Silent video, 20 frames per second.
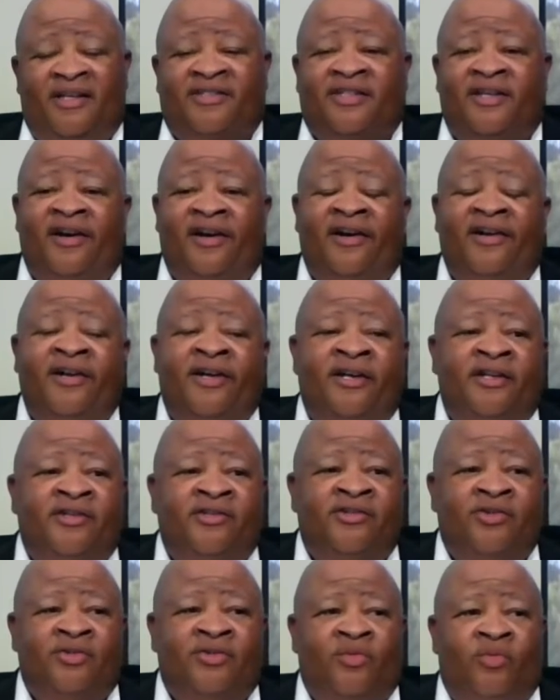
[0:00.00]
Yes, sir.
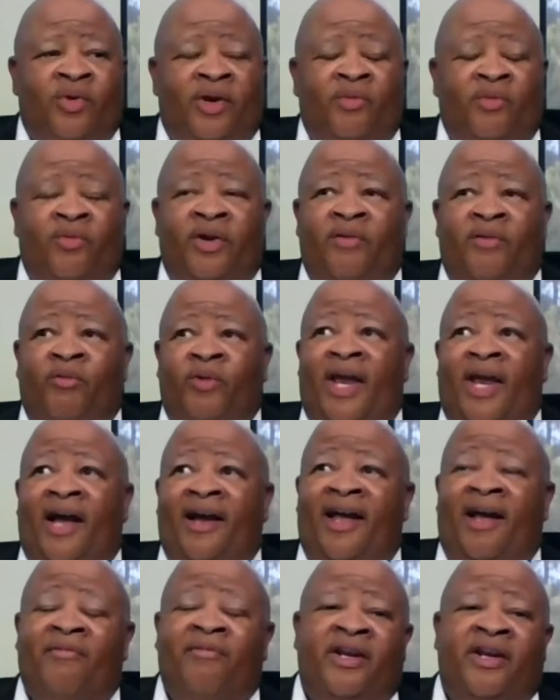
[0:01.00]
When
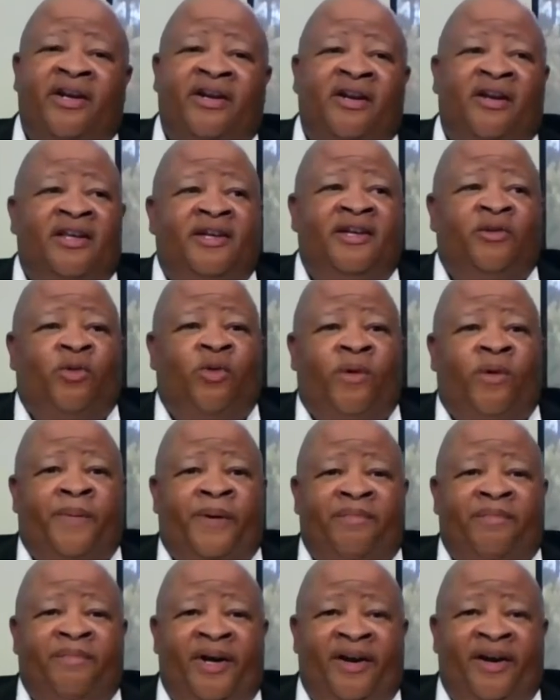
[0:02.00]
I got ready to leave
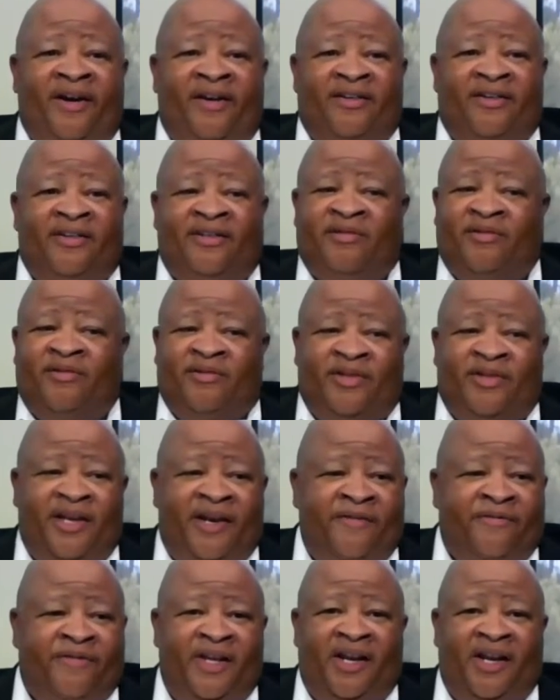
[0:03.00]
corporate America,
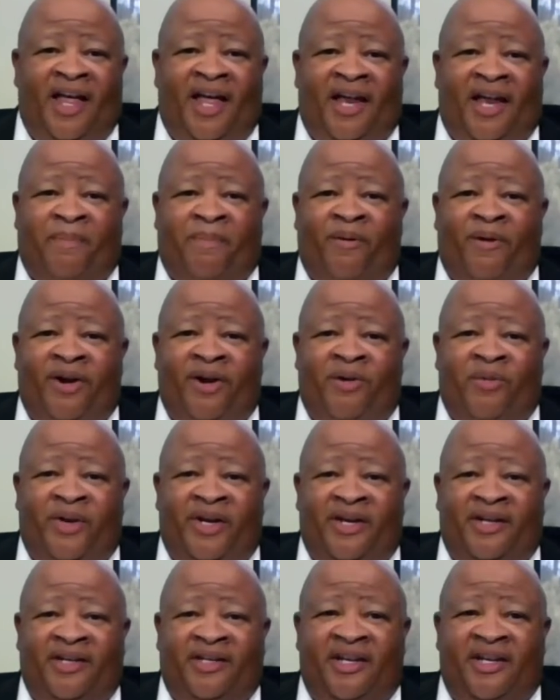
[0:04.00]
definitely a lot of prayer
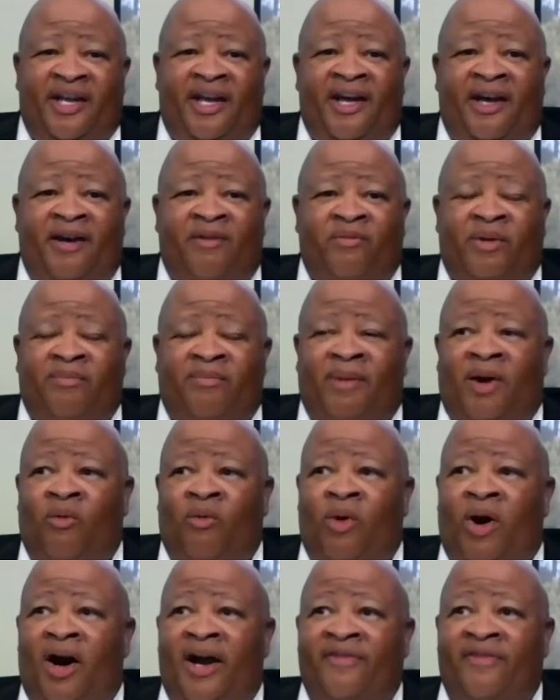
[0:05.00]
went into that with
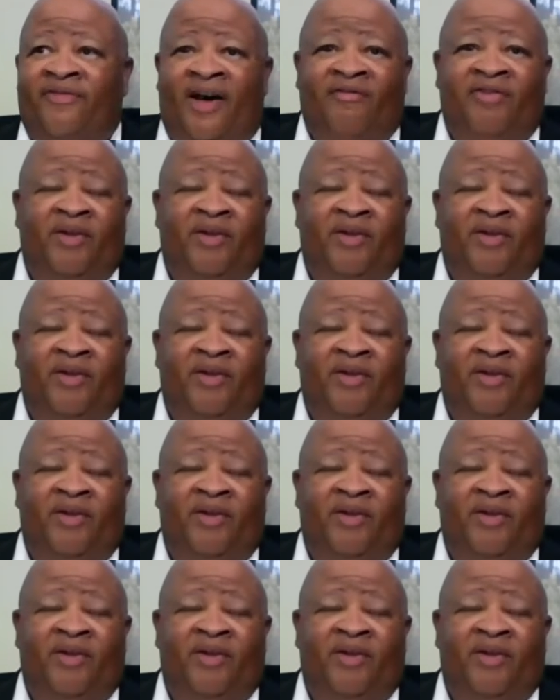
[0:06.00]
my wife.